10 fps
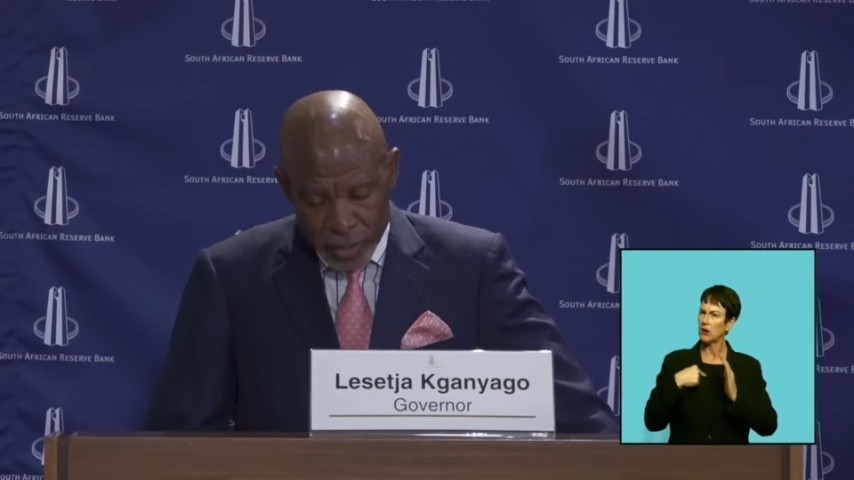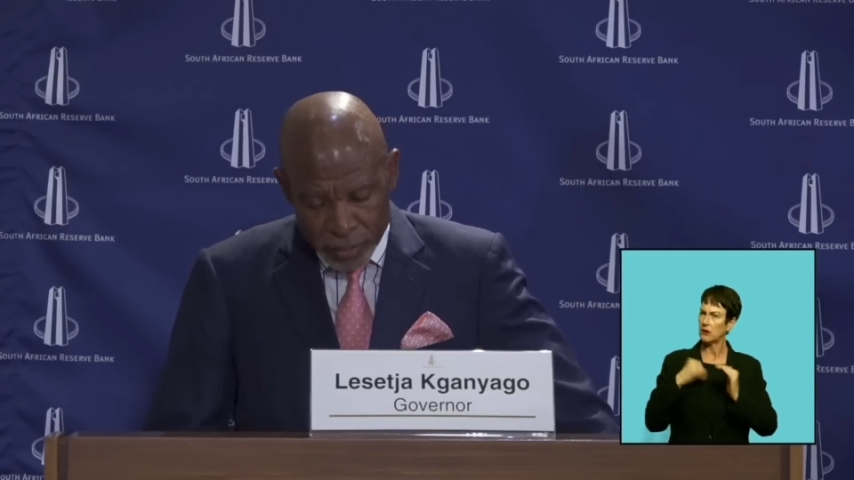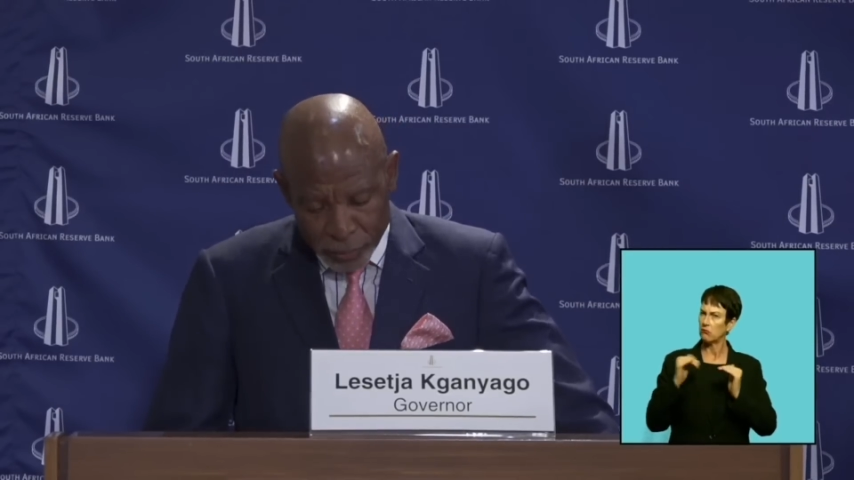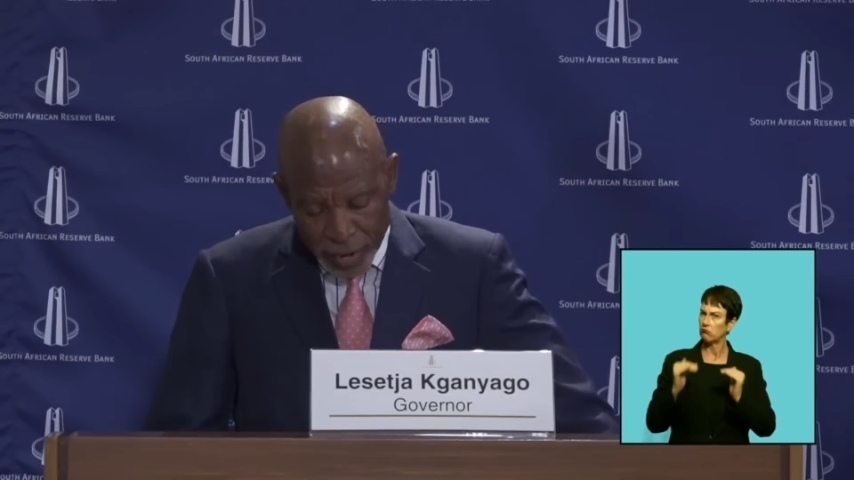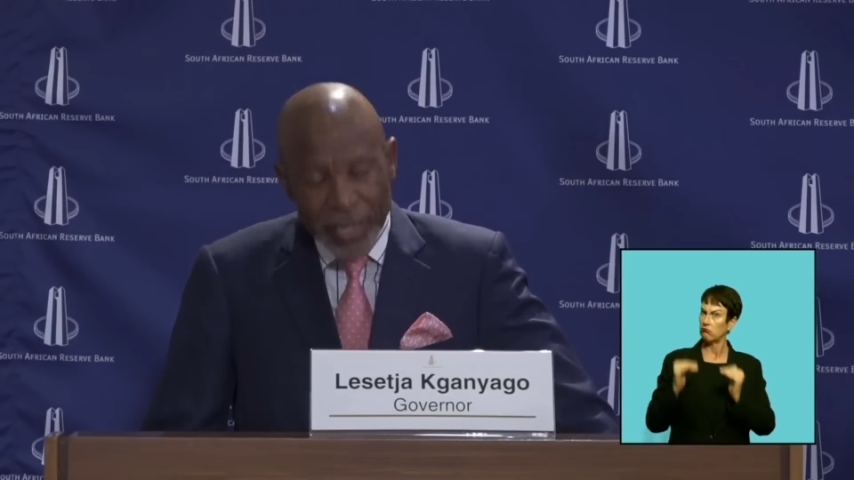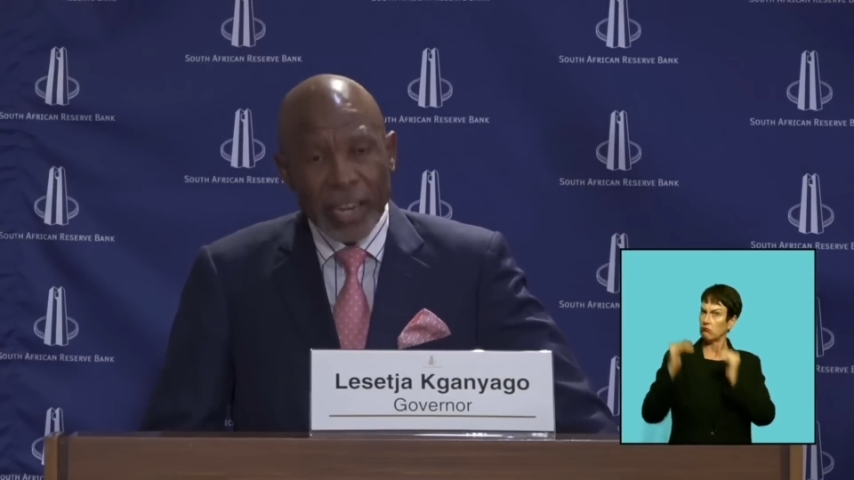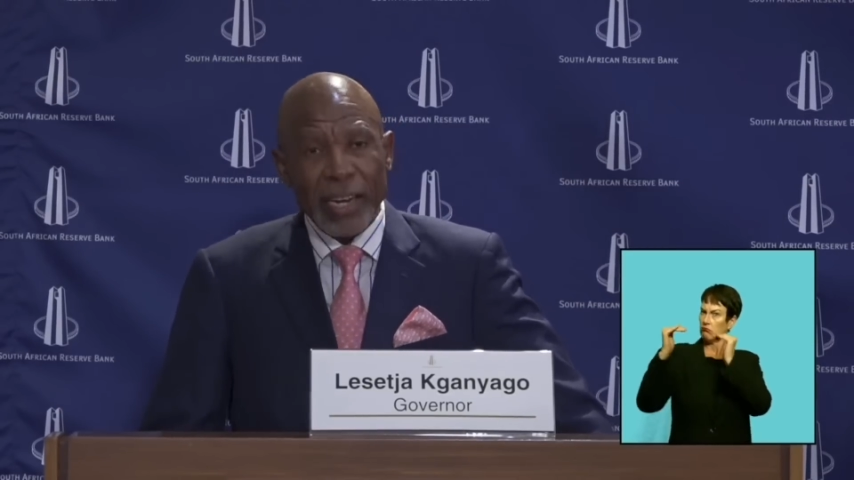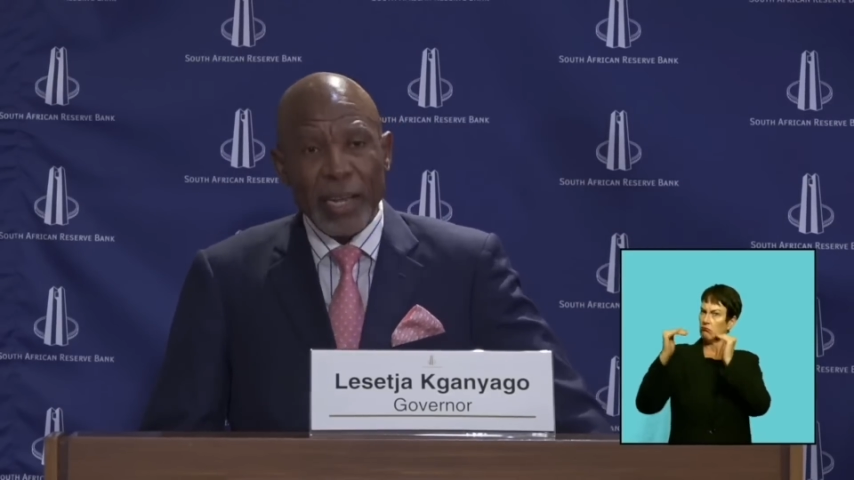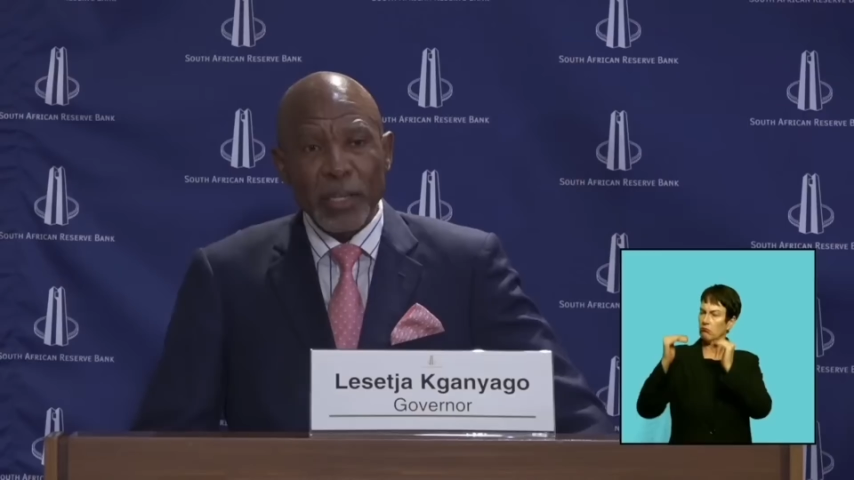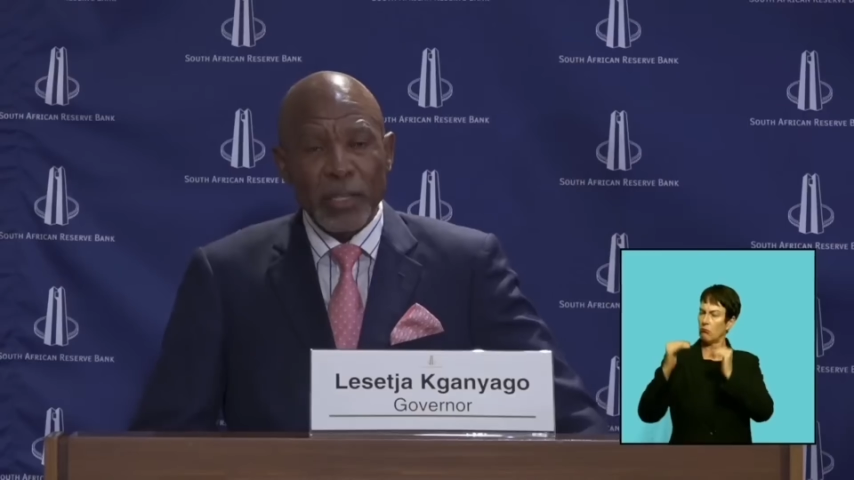the final
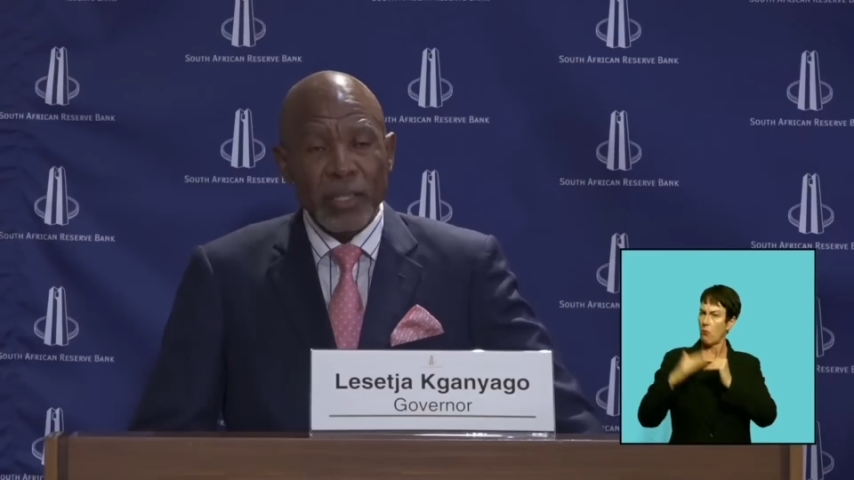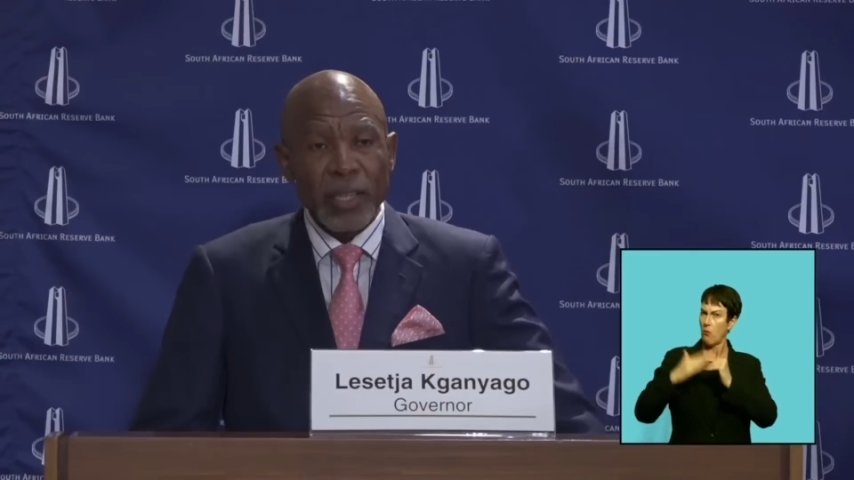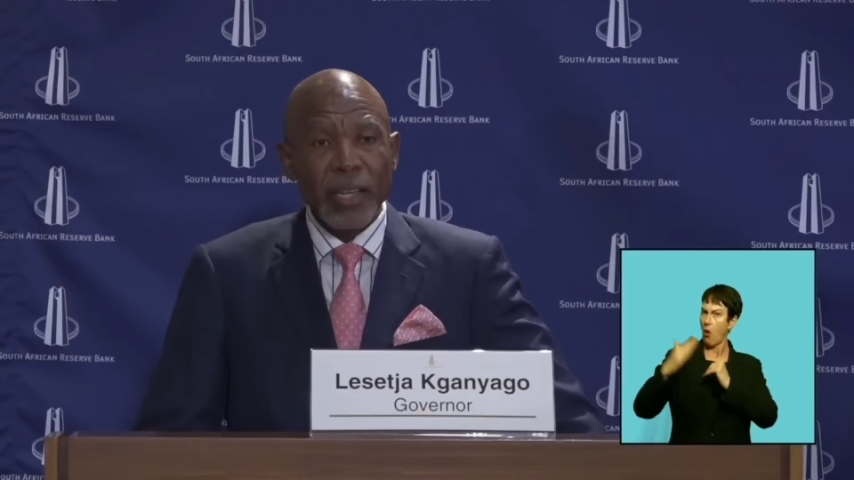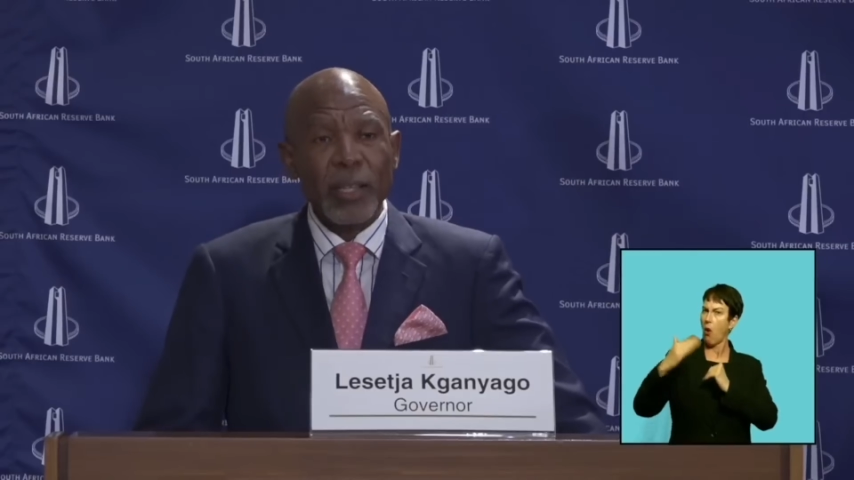analysis,